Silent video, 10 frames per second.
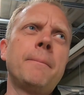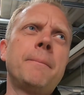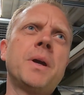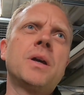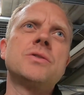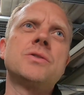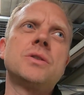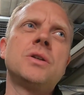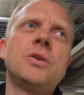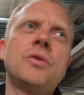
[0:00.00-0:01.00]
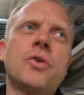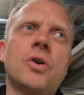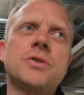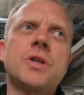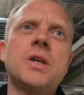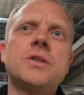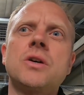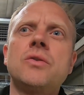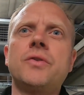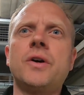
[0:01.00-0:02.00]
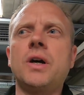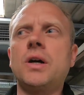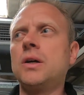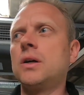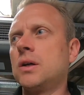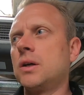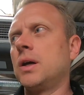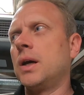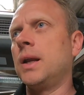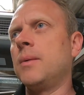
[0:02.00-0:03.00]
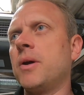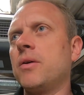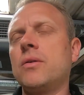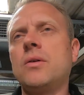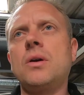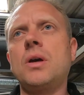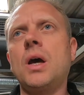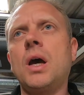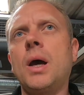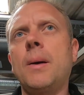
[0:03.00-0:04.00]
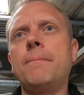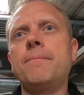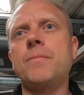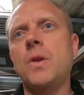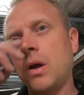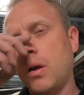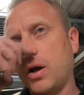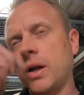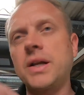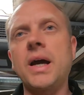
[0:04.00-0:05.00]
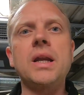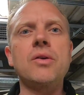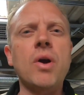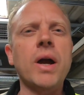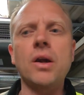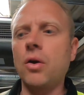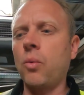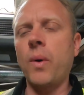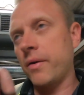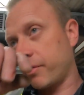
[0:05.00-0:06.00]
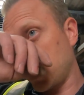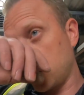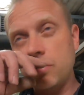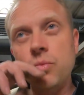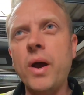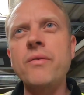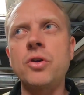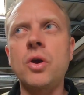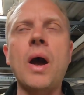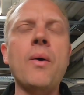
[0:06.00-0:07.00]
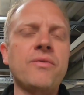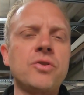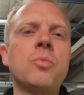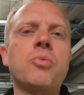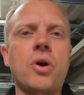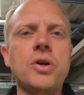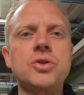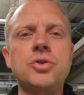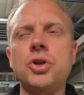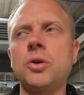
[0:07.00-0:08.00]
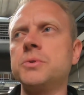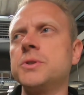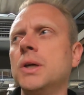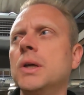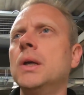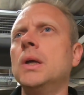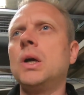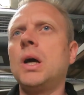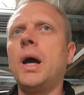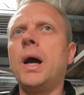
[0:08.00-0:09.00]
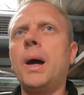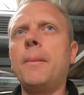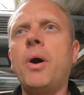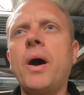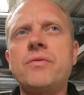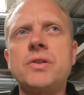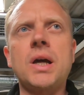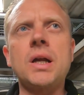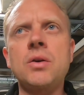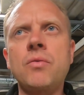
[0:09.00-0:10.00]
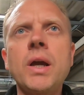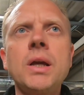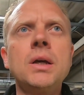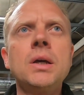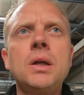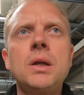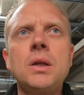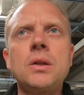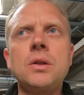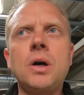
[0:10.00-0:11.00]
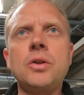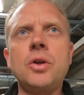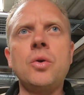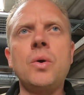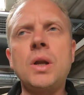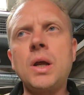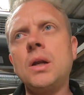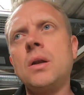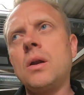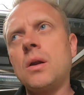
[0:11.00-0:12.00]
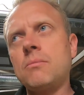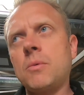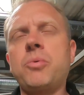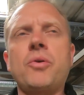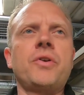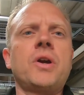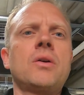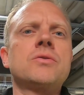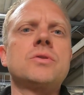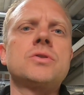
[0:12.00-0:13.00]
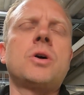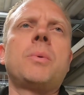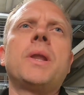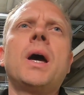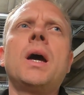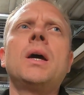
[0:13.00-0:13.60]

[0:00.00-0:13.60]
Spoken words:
because you've got to set yourself a limit, like a daily rate or however you price your jobs. I have a daily rate that I do, and then my profit goes on top of that,